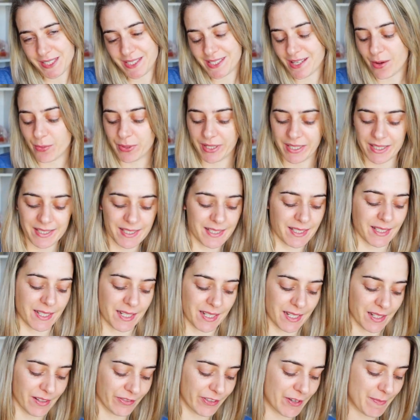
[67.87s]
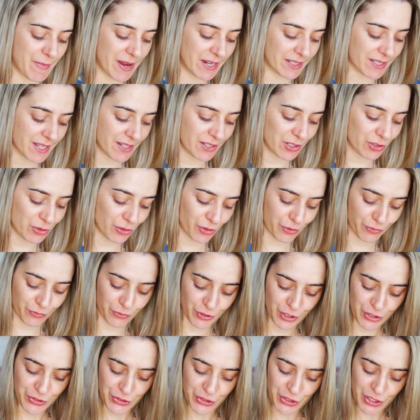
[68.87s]
so we can see if it makes any
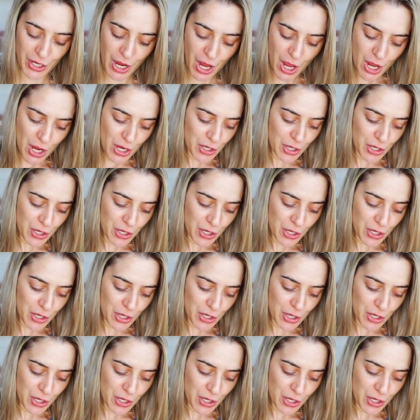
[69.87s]
difference.